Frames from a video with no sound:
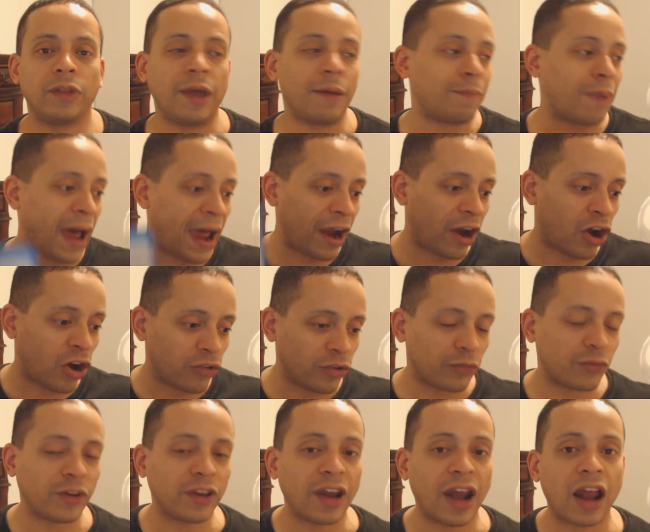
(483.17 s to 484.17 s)
They buy a
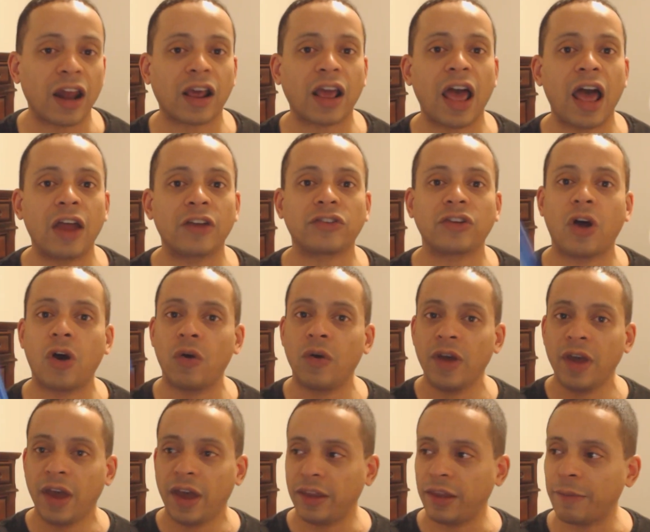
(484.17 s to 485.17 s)
$150
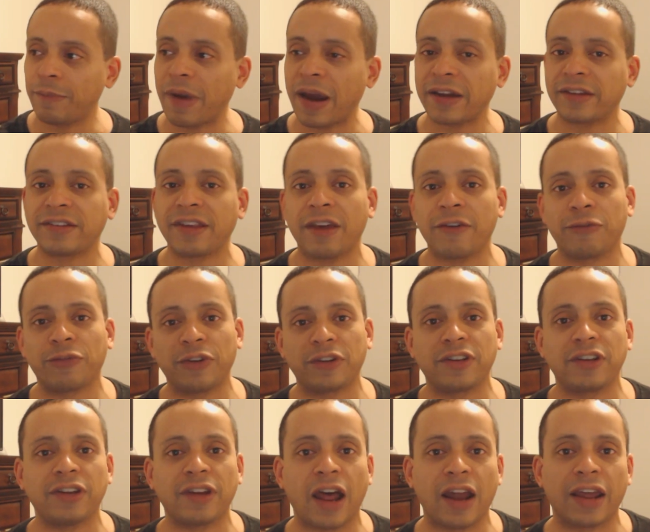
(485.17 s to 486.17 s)
console and they buy $10,
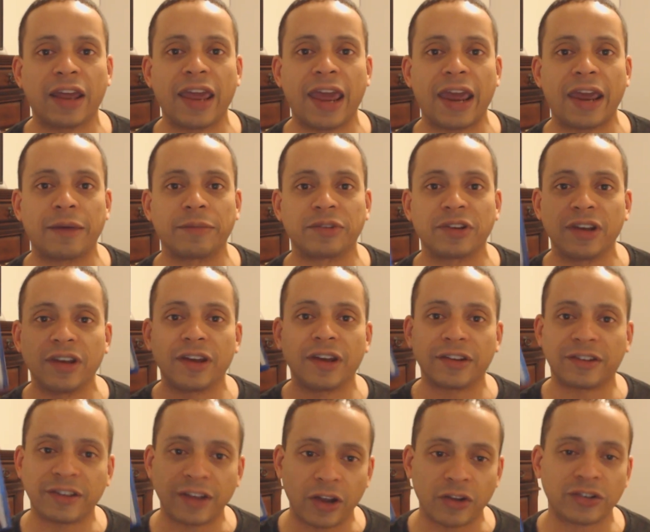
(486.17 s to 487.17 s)
$15 games.
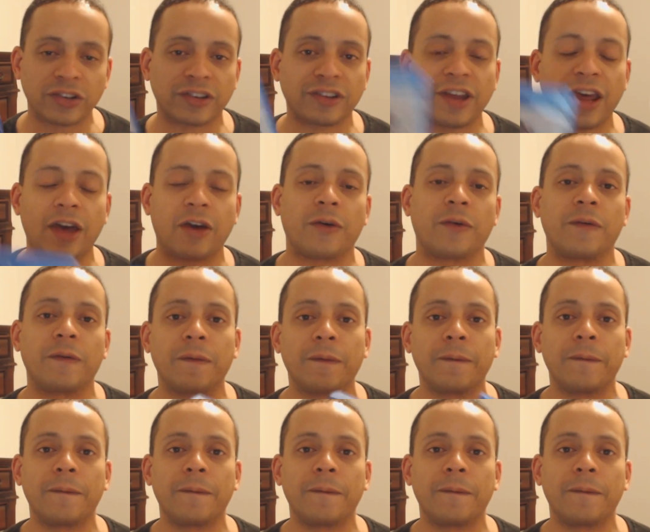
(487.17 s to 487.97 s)
A sell's a sell.